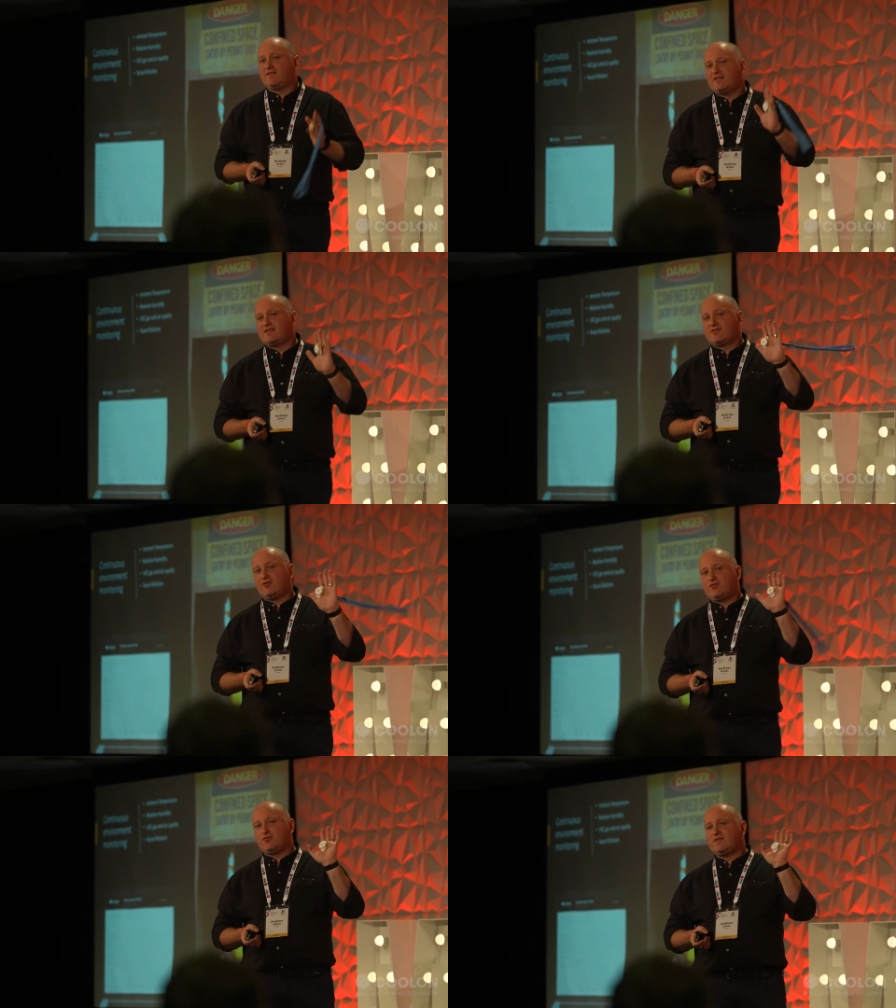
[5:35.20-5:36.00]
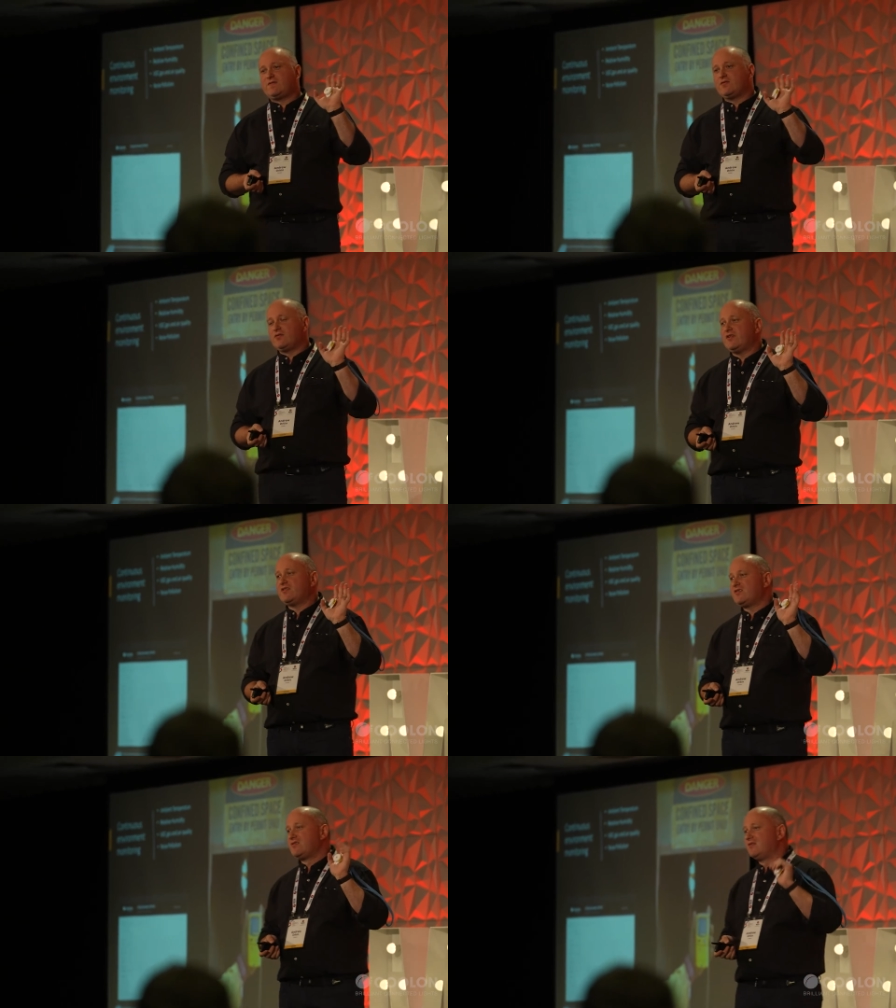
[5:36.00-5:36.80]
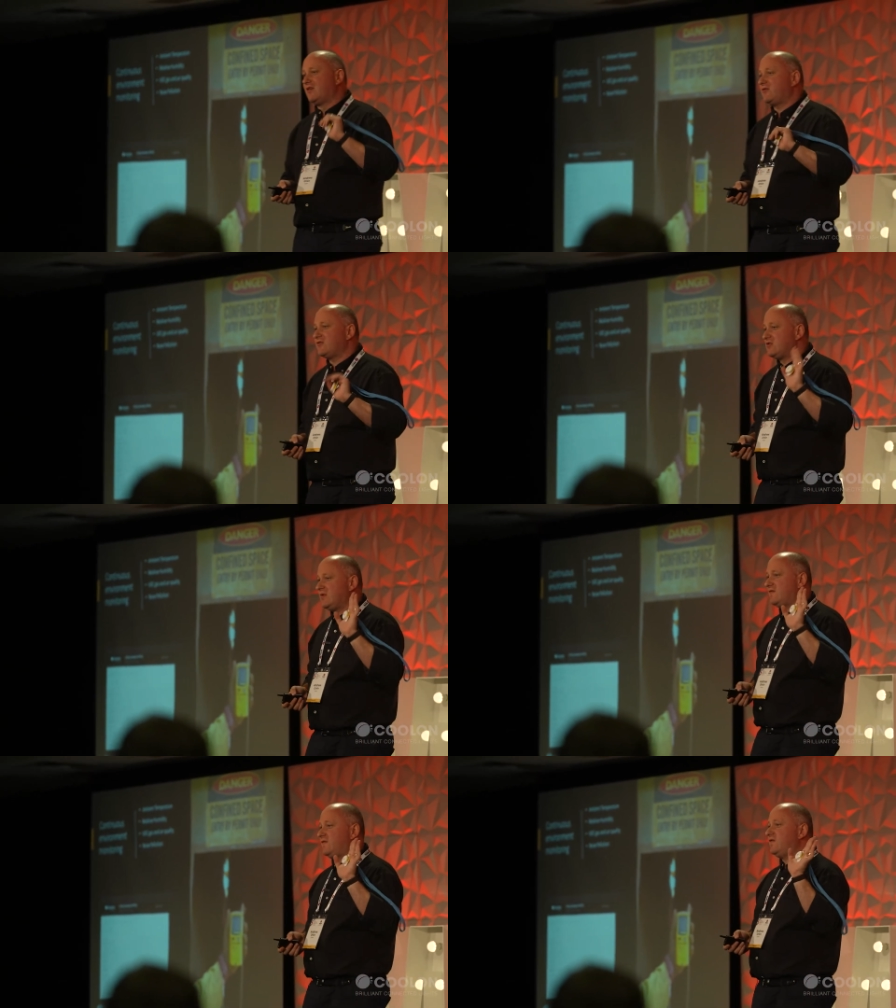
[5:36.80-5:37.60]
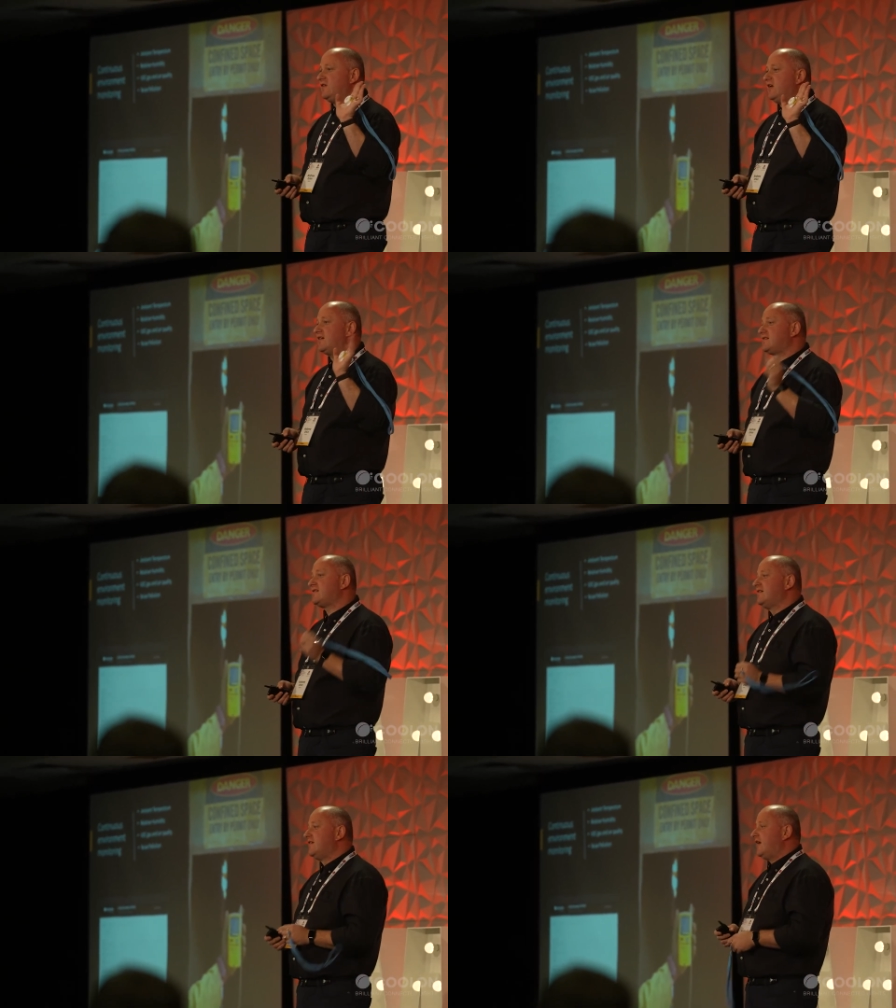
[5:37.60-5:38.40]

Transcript: devices not too different to this. They cost about 50 bucks